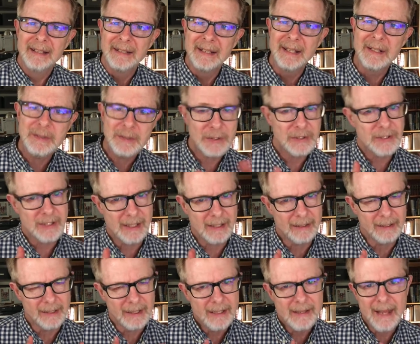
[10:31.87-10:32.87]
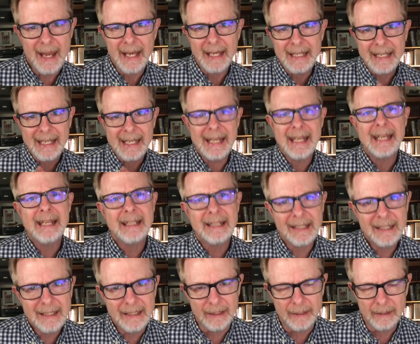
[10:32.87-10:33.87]
interestingly they keyed
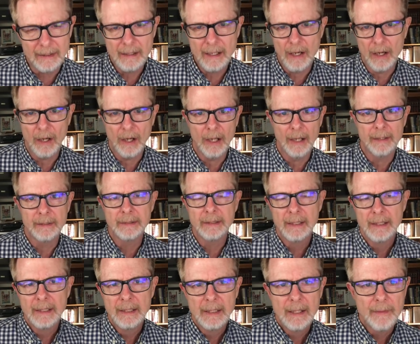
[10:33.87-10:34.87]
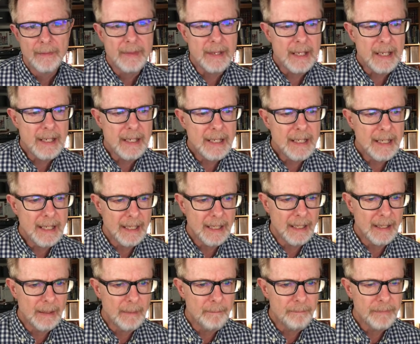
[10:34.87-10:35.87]
in on the
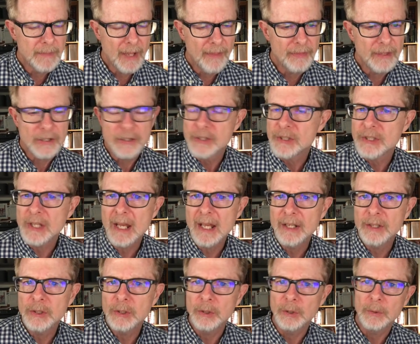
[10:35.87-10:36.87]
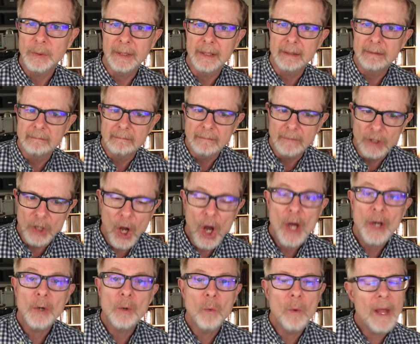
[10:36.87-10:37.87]
um, the son who had
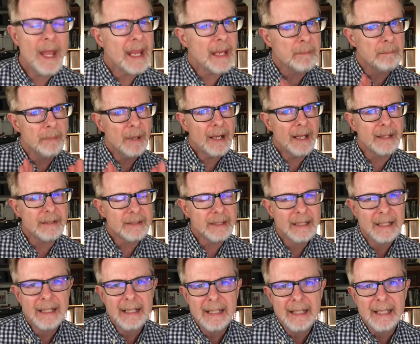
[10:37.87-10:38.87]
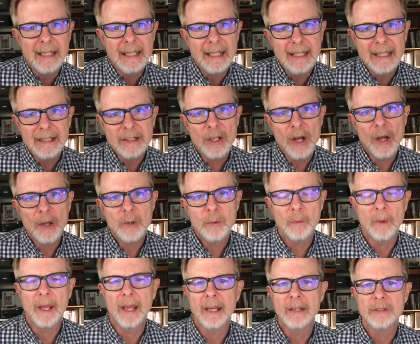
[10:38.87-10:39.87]
gone away, but he had gone
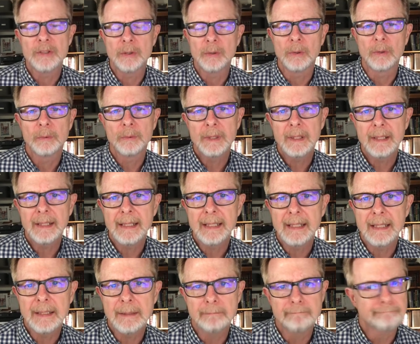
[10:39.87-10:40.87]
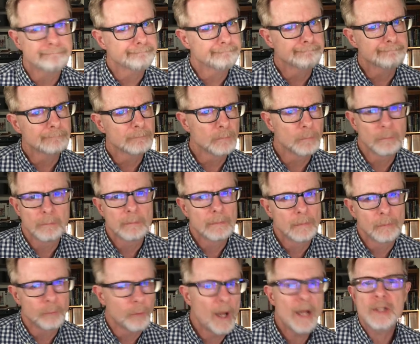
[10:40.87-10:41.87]
away to a really mm,
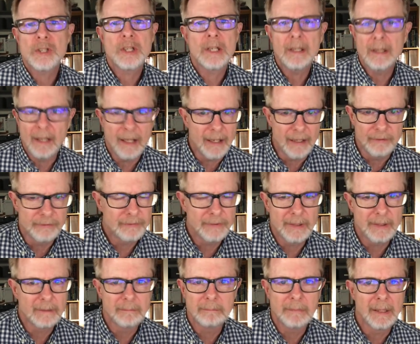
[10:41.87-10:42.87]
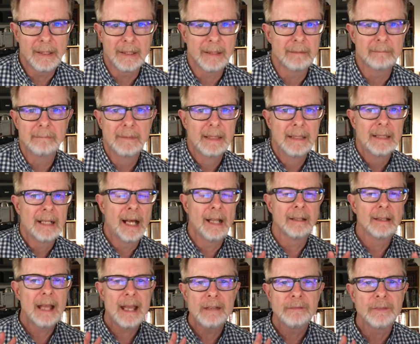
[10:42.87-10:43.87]
raunchy life, a, a, a
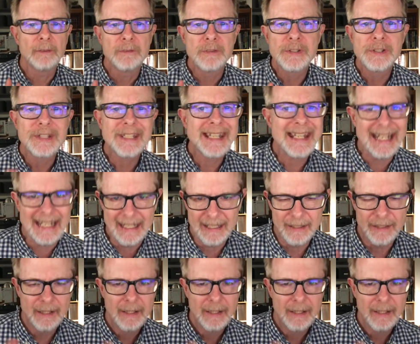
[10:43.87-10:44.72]
life of sin,